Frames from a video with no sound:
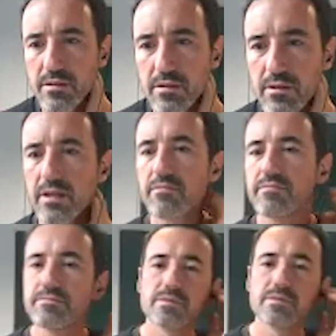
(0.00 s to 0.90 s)
Okay,
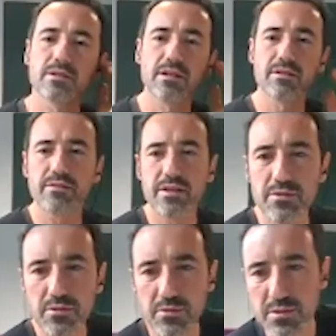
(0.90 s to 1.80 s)
so I invite
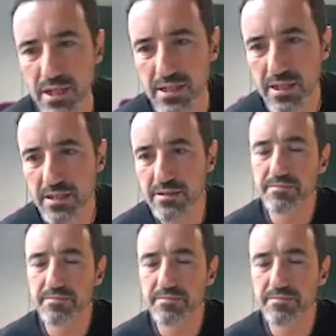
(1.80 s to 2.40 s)
you to check that.